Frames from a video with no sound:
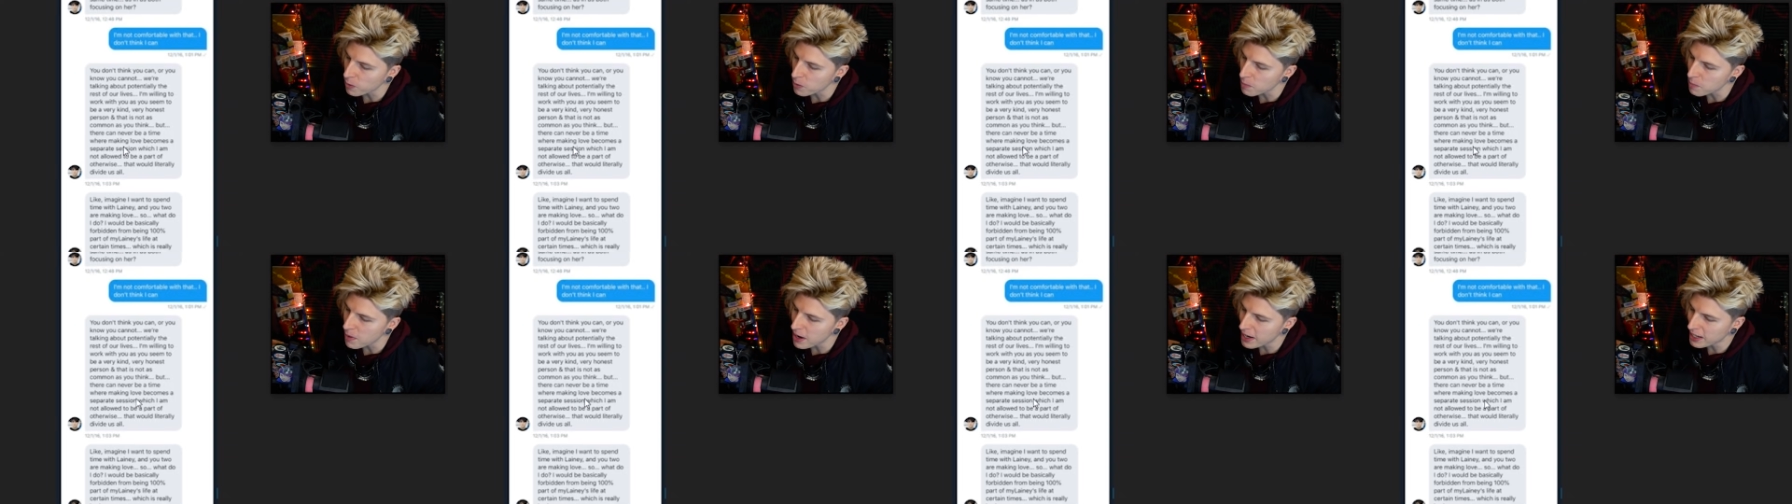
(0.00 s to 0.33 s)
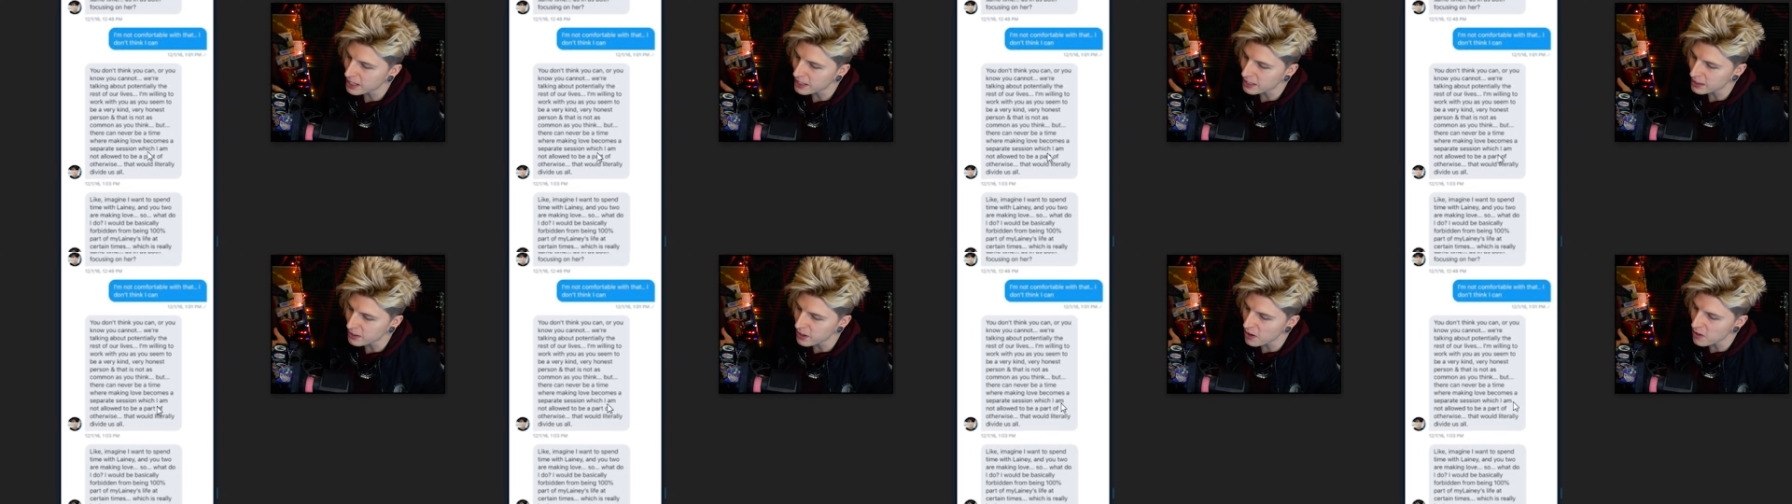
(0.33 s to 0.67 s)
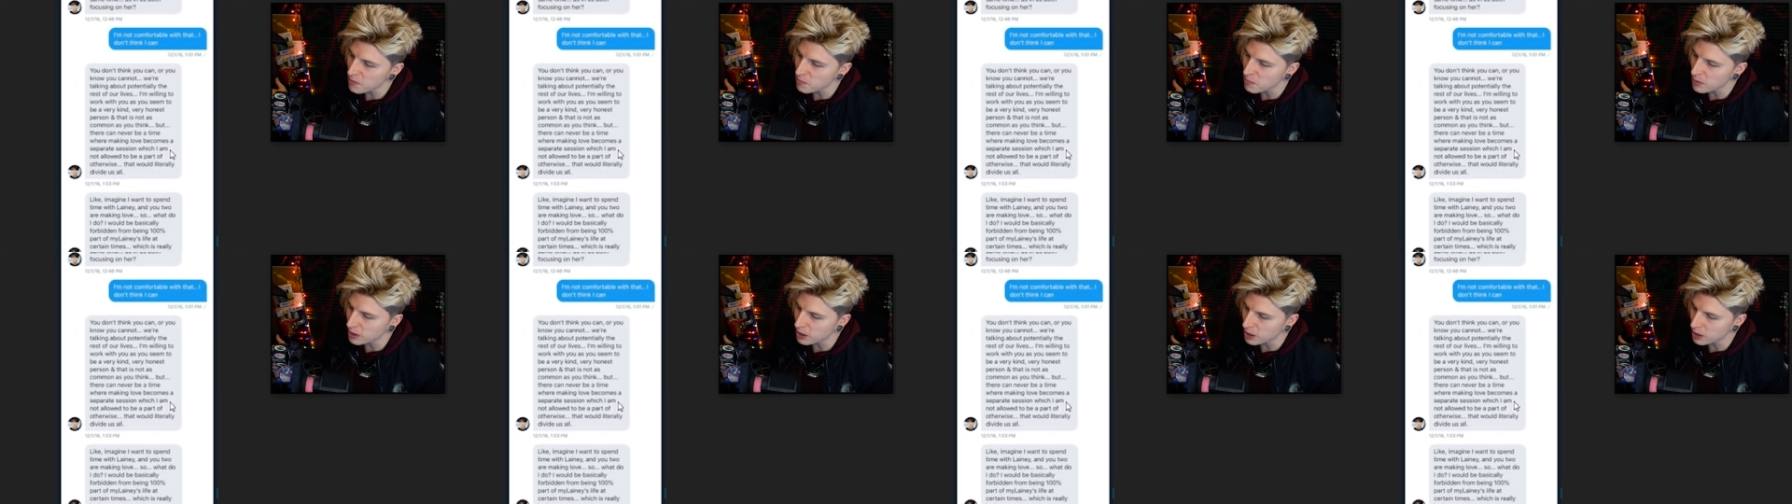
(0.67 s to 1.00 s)
where making
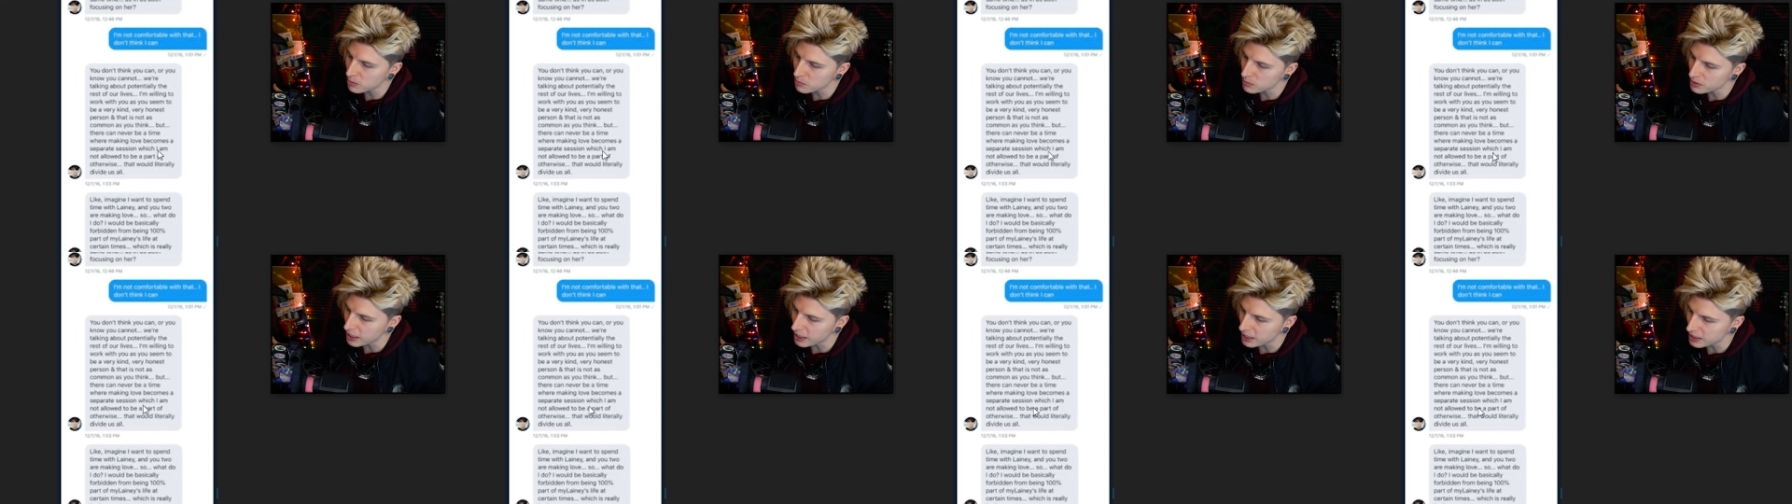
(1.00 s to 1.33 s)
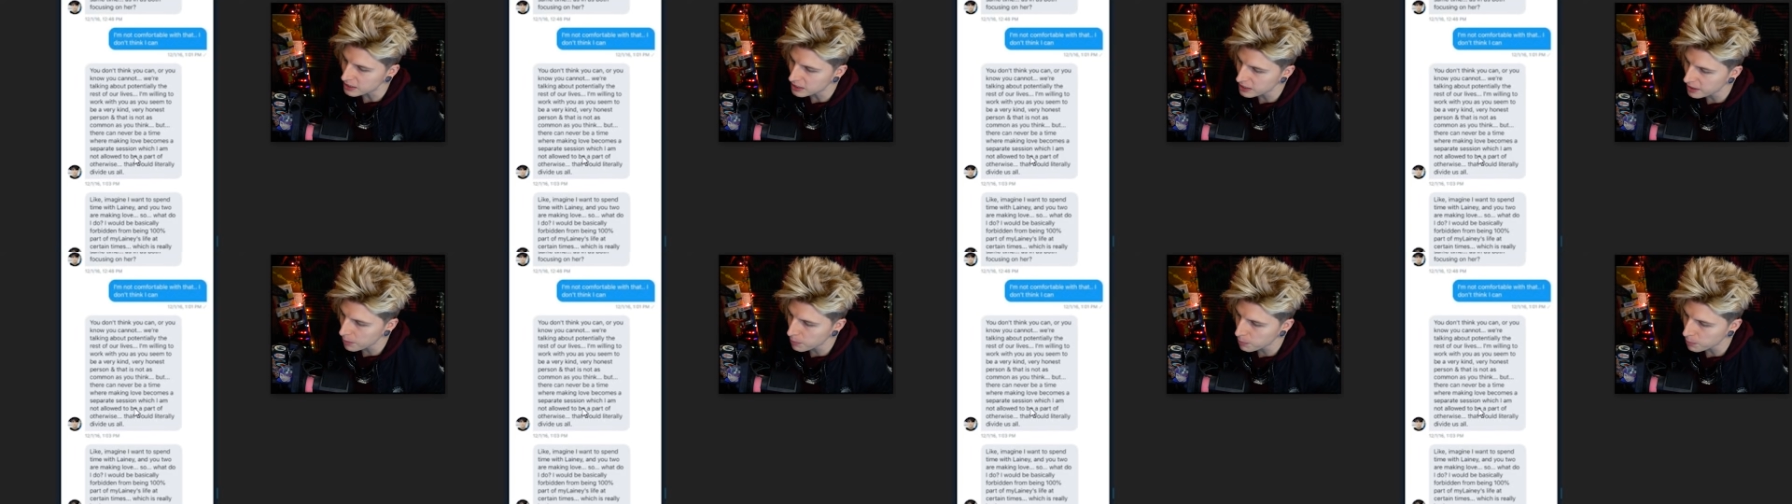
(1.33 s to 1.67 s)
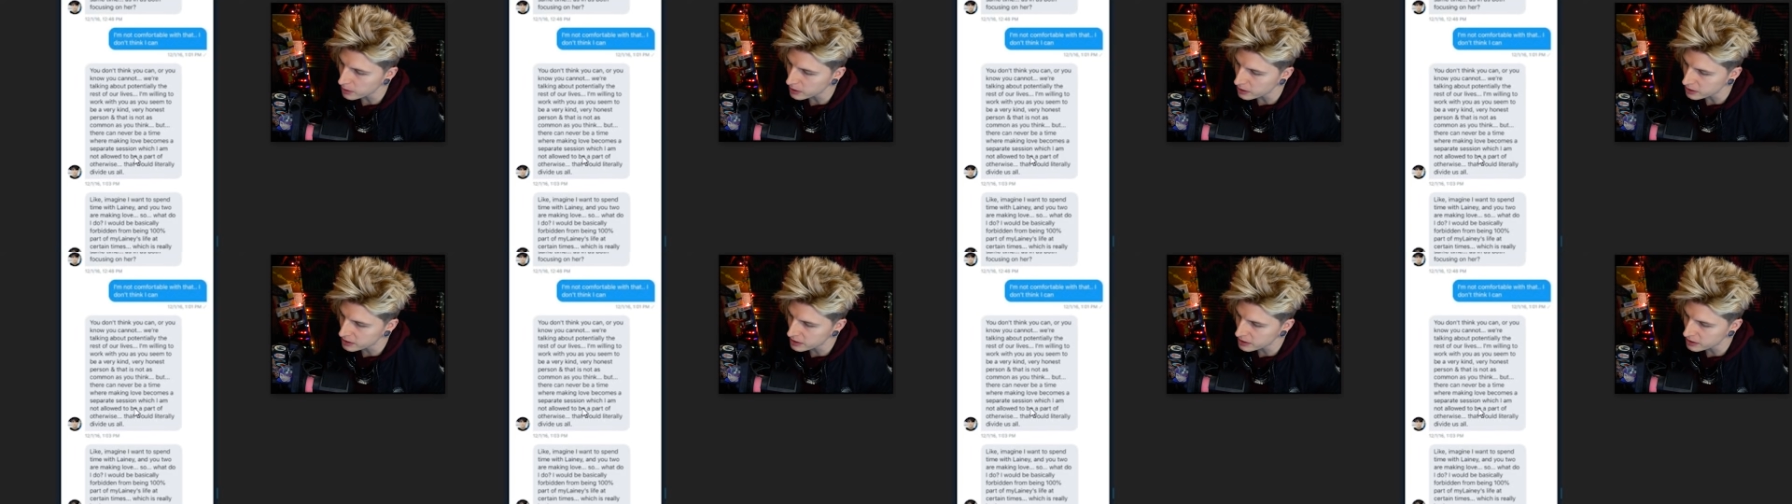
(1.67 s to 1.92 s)
love becomes a separate